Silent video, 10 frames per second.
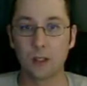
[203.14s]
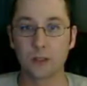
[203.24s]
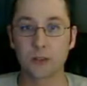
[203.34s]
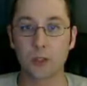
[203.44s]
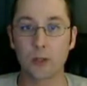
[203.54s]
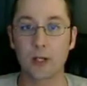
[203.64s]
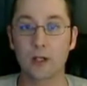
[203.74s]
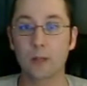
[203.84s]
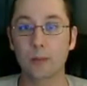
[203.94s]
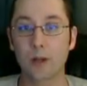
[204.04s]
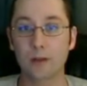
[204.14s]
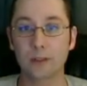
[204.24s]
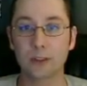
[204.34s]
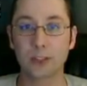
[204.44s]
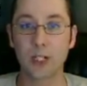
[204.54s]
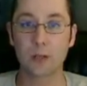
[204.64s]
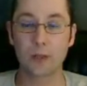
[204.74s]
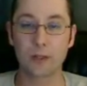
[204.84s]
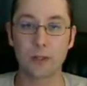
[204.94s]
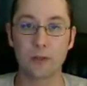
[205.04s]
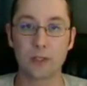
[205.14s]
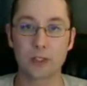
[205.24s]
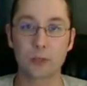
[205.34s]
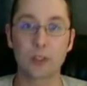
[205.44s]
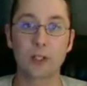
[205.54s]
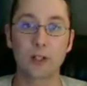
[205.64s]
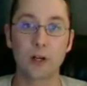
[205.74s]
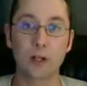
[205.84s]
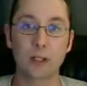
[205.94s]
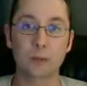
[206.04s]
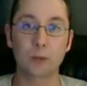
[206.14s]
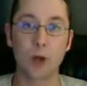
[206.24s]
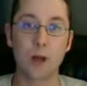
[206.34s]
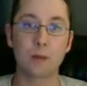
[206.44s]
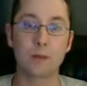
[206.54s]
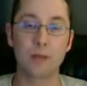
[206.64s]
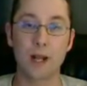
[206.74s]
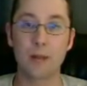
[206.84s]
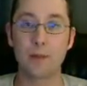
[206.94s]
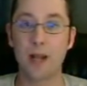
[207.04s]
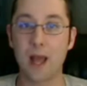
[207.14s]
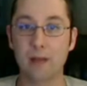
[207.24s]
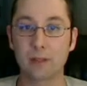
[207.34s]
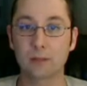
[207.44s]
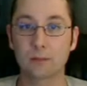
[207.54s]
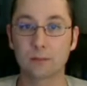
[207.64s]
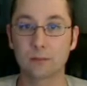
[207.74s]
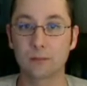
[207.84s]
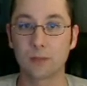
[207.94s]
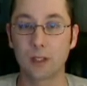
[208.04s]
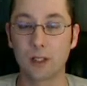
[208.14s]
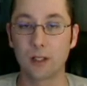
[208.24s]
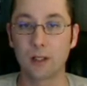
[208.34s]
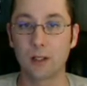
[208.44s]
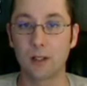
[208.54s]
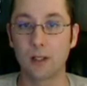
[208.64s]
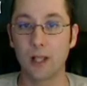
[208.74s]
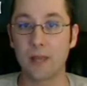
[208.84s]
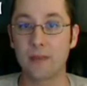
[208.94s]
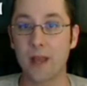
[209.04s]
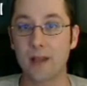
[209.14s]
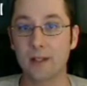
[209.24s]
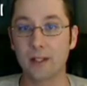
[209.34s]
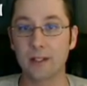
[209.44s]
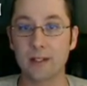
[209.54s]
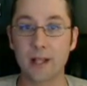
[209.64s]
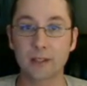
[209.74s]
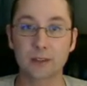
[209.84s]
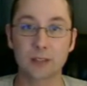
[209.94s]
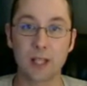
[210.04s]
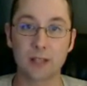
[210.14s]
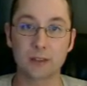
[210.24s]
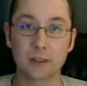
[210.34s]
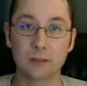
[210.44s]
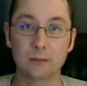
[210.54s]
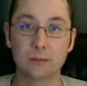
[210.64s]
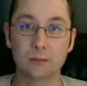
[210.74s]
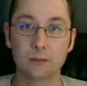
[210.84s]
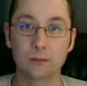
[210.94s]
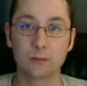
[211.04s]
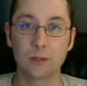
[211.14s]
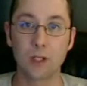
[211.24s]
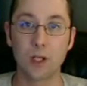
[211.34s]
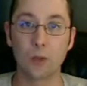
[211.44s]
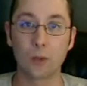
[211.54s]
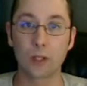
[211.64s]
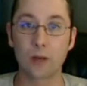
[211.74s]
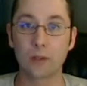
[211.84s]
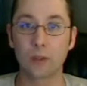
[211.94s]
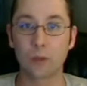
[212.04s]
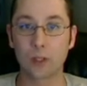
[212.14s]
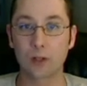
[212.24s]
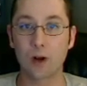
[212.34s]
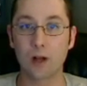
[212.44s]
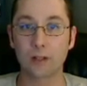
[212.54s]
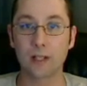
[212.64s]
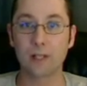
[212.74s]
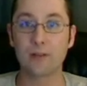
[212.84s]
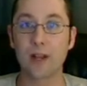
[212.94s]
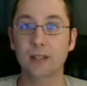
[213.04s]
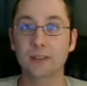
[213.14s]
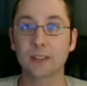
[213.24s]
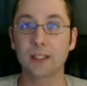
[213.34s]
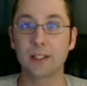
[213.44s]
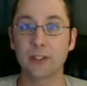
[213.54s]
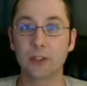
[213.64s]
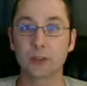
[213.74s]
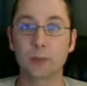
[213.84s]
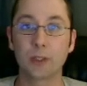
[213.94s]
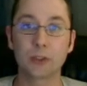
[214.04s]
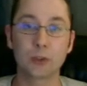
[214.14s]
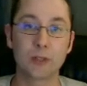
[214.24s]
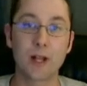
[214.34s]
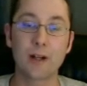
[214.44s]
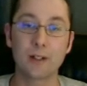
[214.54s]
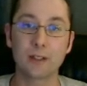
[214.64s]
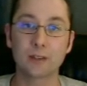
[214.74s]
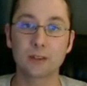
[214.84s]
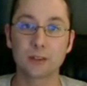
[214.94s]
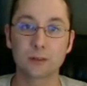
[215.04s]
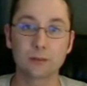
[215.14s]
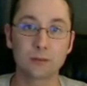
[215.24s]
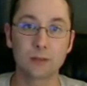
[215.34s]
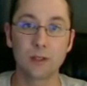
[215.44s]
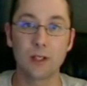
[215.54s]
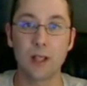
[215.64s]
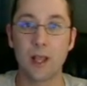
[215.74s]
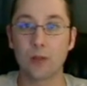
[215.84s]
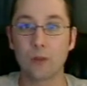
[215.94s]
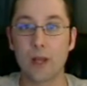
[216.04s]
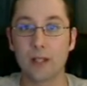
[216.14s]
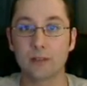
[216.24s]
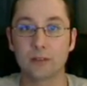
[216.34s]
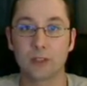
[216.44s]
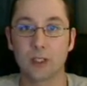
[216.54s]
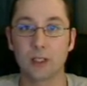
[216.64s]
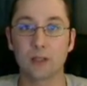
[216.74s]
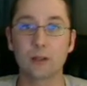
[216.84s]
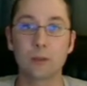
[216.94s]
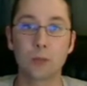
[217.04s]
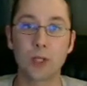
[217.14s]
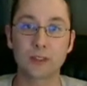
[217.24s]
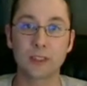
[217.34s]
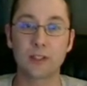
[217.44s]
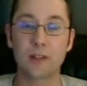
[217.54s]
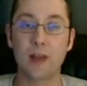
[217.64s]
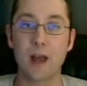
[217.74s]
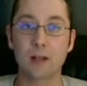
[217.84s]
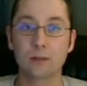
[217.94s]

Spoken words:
So here I'm going to share with you this reoccurring problem that I've been having. And then in the next lesson, we're going to work on advancing in your spiritual inheritance and ways to press into that.